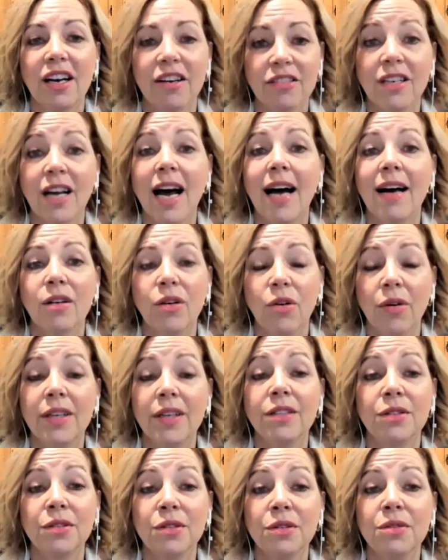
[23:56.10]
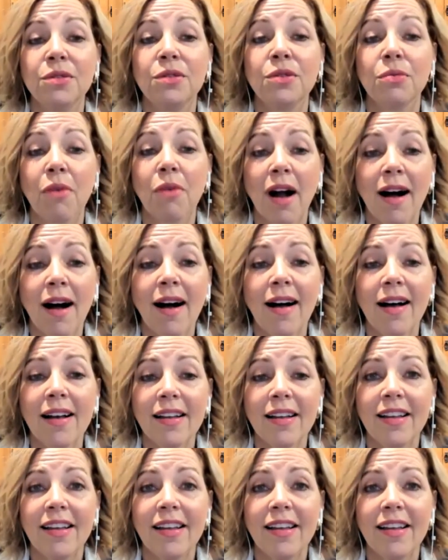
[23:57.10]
not going to draw